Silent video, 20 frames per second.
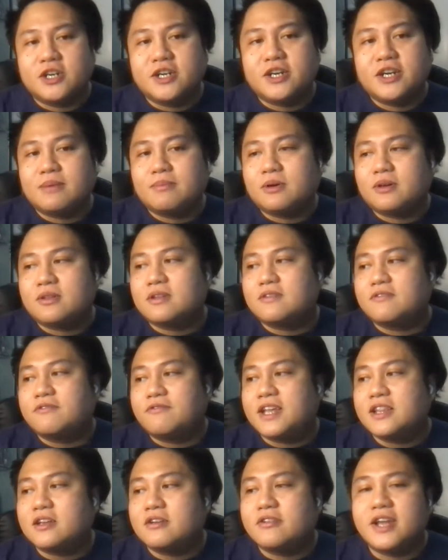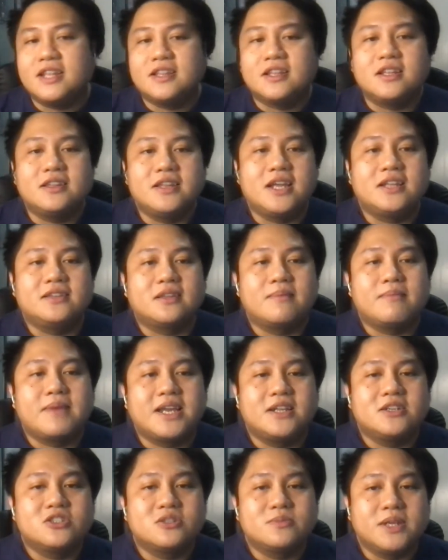I mentioned earlier about the federated
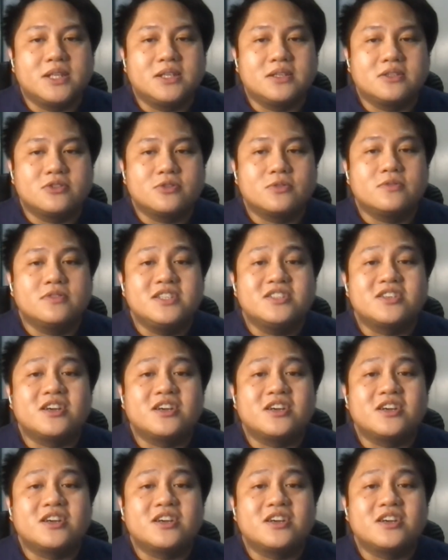data management.